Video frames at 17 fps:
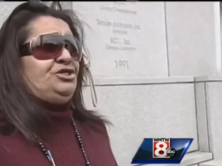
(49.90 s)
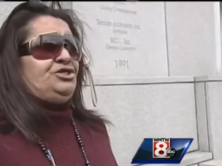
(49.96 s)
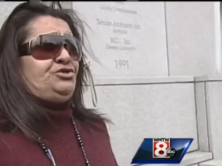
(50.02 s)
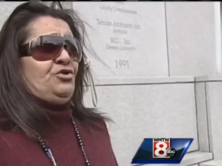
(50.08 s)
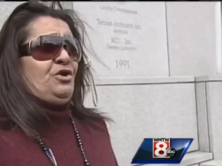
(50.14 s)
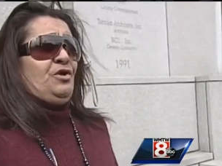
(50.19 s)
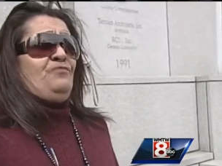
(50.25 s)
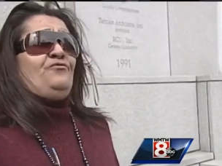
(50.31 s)
she's
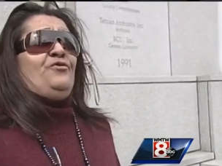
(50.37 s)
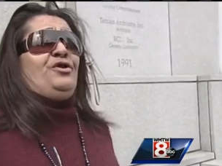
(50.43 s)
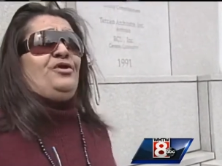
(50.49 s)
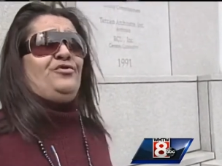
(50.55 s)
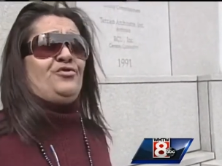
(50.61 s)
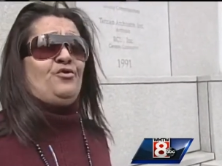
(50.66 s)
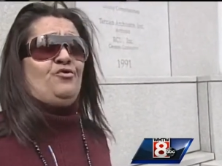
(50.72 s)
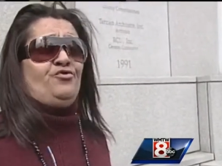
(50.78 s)
34
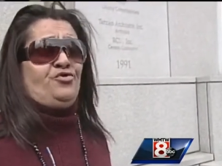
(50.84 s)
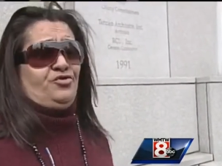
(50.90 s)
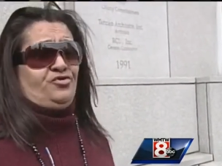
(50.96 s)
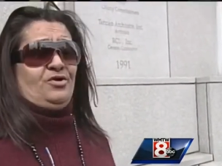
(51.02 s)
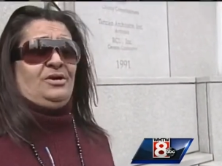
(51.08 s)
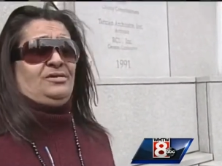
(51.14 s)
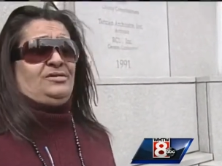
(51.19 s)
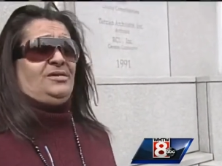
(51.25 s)
years old,
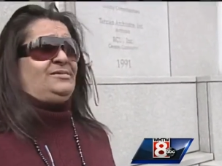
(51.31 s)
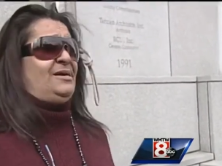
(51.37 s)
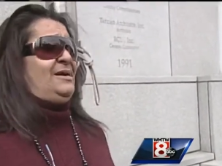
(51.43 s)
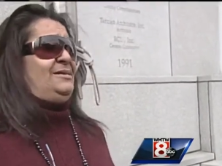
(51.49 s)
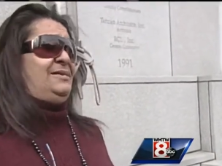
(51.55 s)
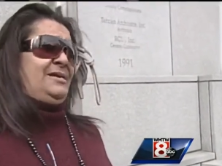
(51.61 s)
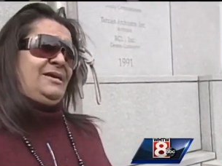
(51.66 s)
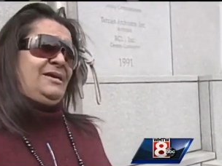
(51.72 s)
she's going to
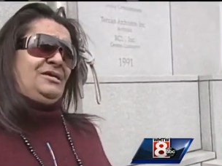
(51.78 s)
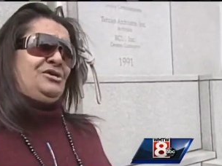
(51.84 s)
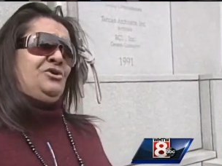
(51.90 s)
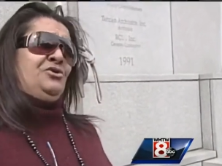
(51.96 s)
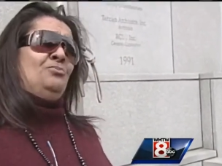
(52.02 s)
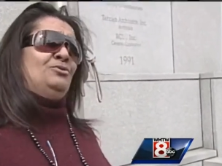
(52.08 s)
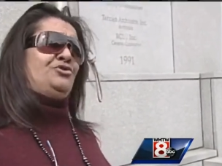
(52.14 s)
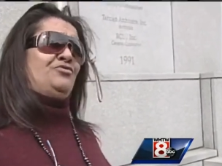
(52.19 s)
decide to get into
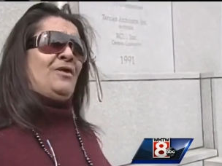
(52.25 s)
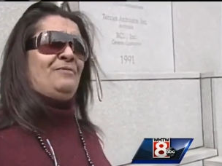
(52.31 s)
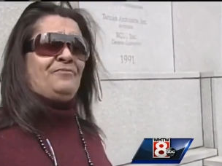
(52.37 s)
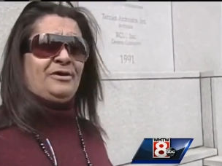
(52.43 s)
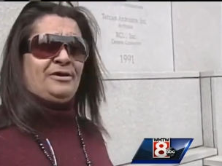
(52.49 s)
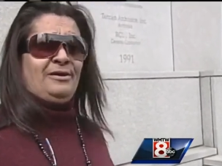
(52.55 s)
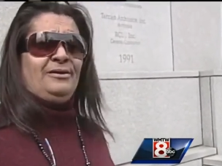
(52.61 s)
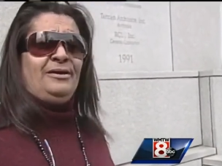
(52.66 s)
human
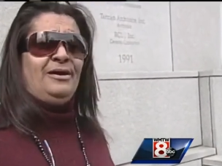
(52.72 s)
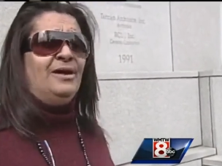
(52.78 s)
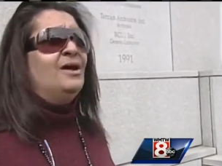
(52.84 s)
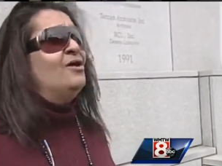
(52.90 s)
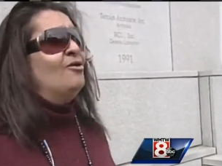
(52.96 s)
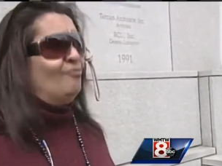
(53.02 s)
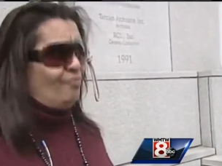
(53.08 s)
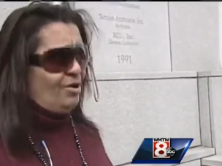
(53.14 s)
trafficking.
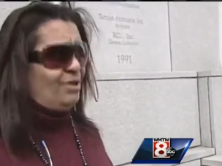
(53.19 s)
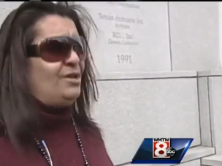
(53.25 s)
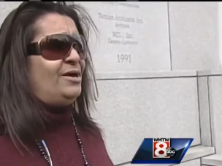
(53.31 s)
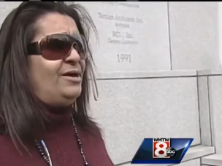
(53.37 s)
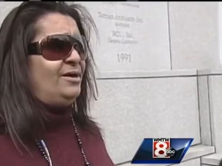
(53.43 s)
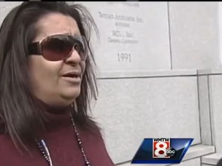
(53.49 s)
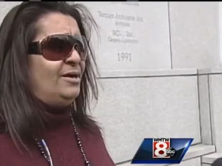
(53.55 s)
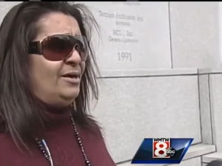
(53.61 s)

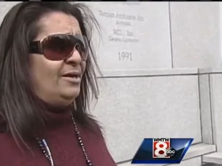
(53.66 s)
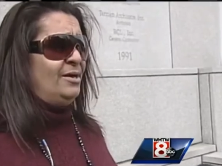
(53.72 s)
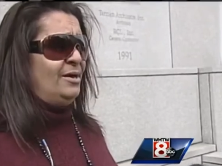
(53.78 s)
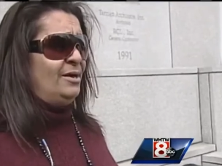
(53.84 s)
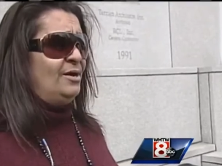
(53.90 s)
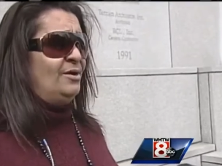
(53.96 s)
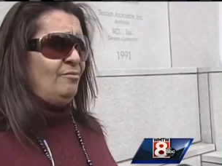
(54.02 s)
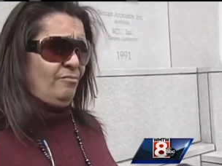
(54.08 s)
Really?
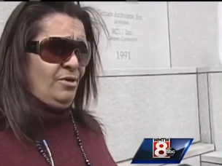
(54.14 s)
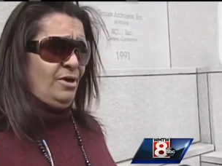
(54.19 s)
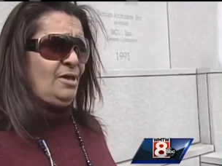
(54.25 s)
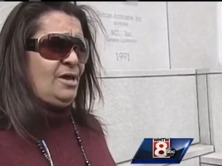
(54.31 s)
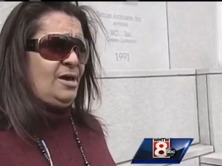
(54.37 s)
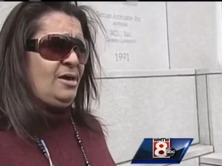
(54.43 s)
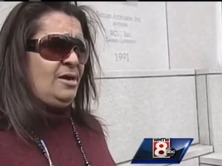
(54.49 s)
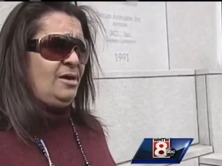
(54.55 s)

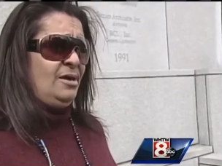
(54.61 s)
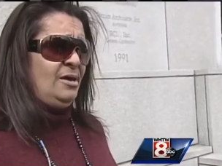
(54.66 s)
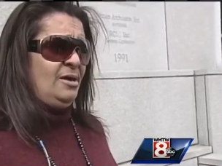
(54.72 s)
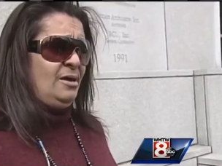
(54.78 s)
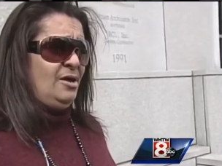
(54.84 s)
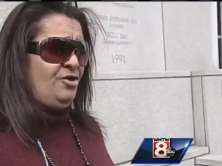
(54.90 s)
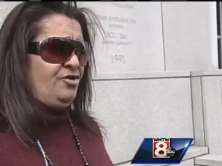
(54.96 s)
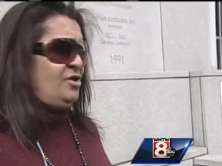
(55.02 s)
Really?
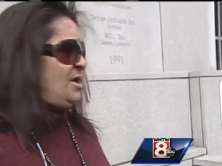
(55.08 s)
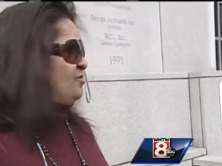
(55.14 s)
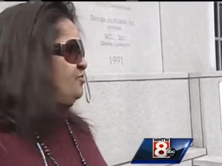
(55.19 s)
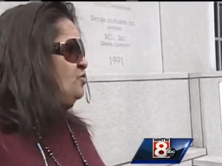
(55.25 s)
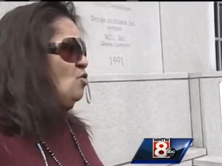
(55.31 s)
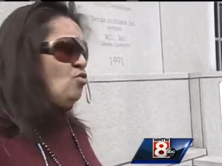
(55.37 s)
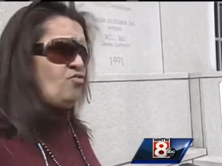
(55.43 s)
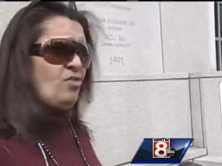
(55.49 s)
She
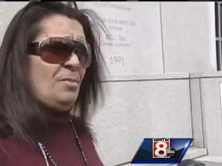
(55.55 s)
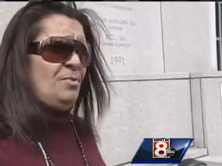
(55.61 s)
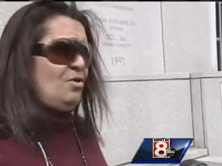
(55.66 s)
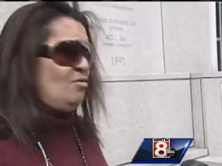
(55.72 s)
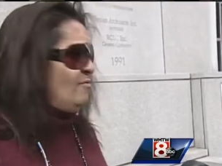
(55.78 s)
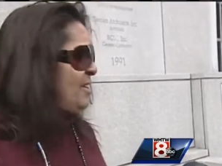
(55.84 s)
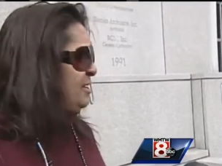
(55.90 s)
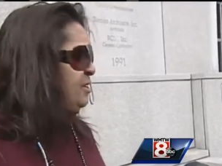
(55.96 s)
has no
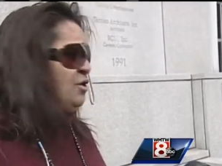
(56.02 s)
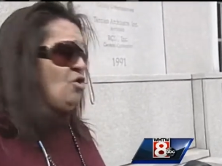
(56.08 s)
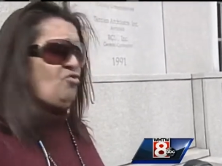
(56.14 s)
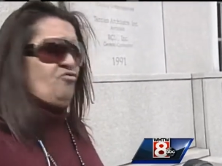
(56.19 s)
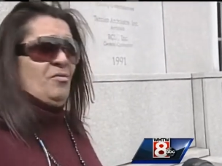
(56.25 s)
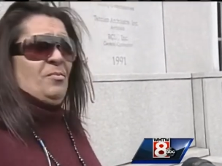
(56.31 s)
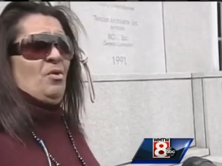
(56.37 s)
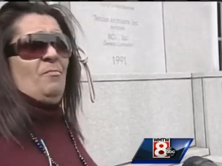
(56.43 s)
criminal record, no
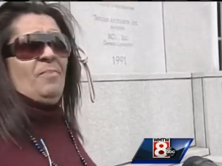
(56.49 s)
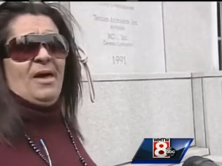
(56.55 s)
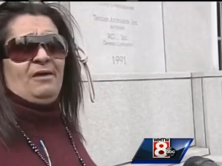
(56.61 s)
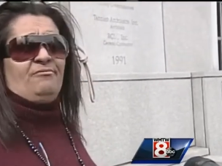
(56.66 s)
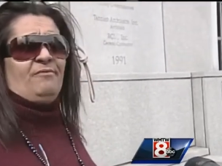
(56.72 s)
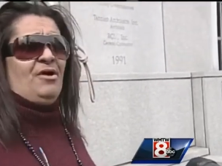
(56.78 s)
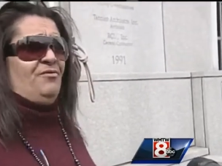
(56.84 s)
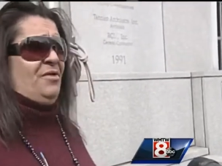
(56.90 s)
criminal
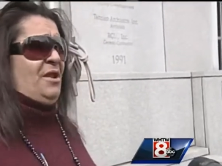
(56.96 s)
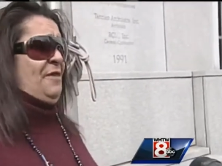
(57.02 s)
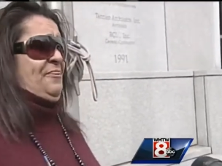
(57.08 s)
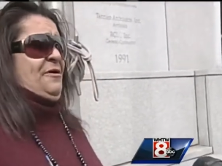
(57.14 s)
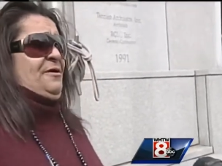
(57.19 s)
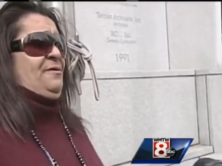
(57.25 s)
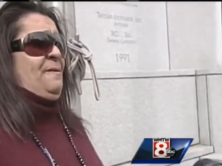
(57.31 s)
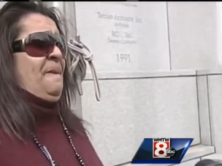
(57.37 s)
background,
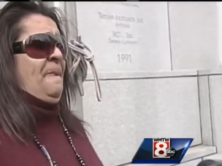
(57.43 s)
nothing.